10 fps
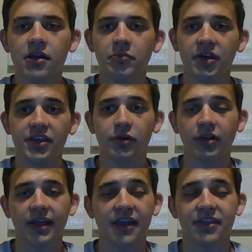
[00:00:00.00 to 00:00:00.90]
But
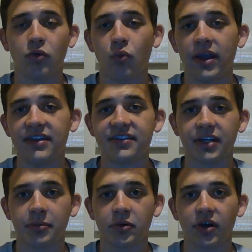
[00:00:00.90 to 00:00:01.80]
like I think Wade's an
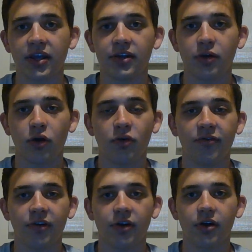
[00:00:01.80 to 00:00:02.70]
upgrade
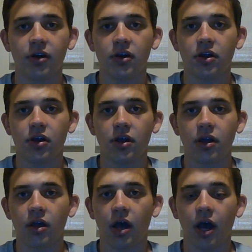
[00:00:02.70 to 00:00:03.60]
over
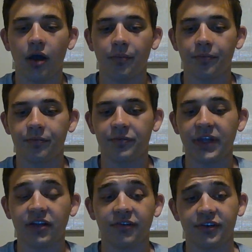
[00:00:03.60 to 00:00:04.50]

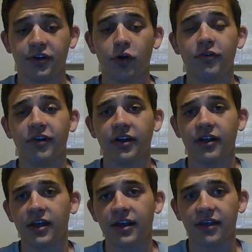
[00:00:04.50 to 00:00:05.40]
Dellavedova,
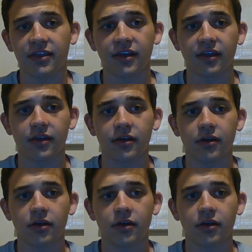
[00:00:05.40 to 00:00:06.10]
and I think